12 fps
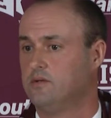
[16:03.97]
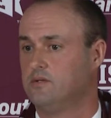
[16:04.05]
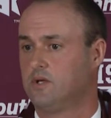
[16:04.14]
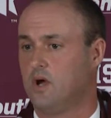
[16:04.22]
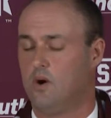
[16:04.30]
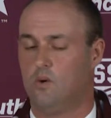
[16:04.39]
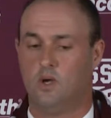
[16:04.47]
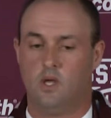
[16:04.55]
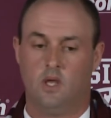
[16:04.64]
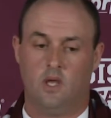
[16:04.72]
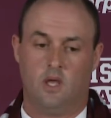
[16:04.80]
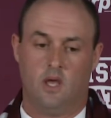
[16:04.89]
So
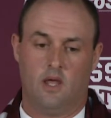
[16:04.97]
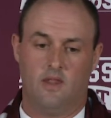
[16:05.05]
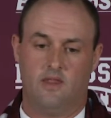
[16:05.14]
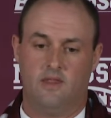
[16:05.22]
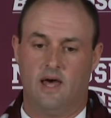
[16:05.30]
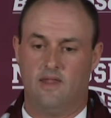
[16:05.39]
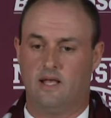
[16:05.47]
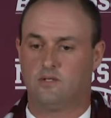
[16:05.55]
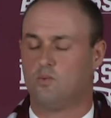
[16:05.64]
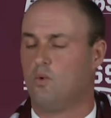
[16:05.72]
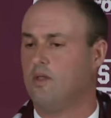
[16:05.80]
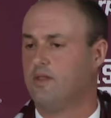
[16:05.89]

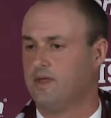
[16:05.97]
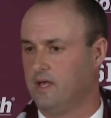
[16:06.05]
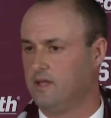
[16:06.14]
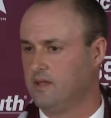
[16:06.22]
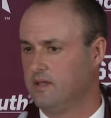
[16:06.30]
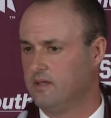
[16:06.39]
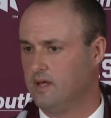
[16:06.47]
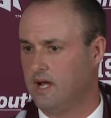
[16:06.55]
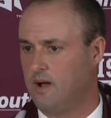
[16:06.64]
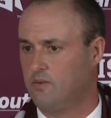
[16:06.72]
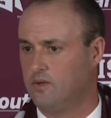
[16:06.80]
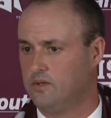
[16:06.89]
that's one thing that
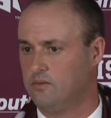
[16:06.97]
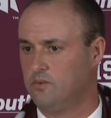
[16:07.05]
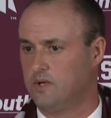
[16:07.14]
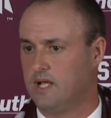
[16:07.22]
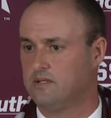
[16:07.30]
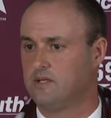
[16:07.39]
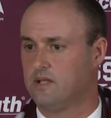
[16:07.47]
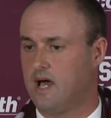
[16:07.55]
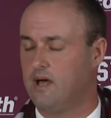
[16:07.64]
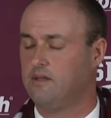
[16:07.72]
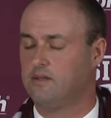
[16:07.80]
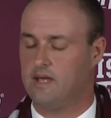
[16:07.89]
I would answer
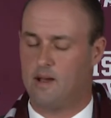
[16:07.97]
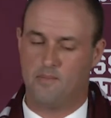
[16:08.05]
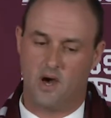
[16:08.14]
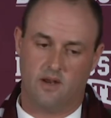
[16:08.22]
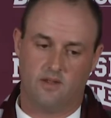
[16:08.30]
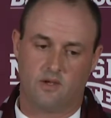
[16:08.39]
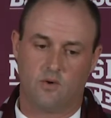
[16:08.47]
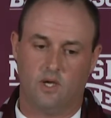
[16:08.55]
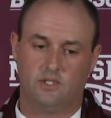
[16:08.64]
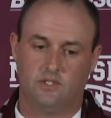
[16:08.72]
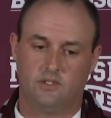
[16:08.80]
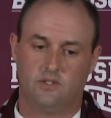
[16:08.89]
that part of the
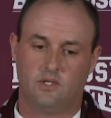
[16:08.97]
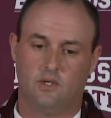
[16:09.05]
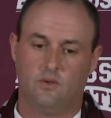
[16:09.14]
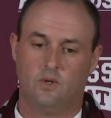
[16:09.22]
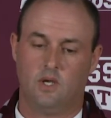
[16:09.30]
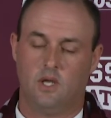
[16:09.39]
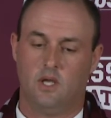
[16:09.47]
question to.